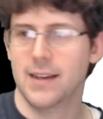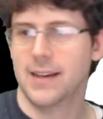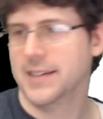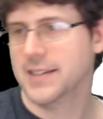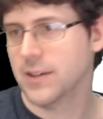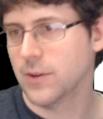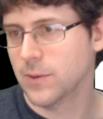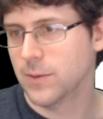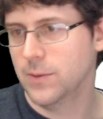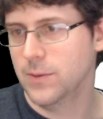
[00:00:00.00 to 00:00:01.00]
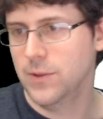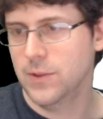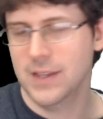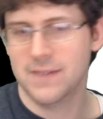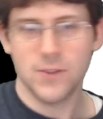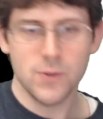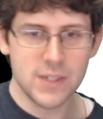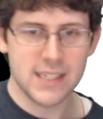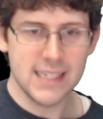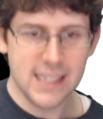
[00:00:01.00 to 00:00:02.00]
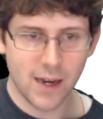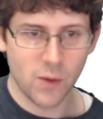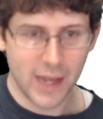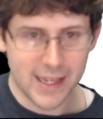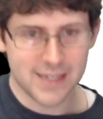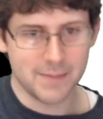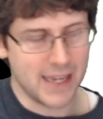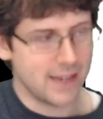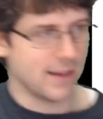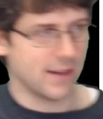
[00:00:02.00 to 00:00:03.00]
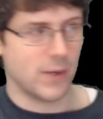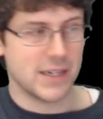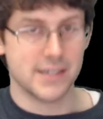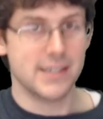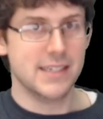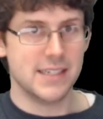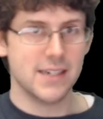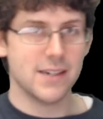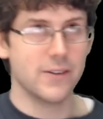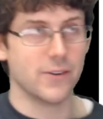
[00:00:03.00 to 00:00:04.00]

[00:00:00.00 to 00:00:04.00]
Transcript: And so if you see a way to make the equation easier,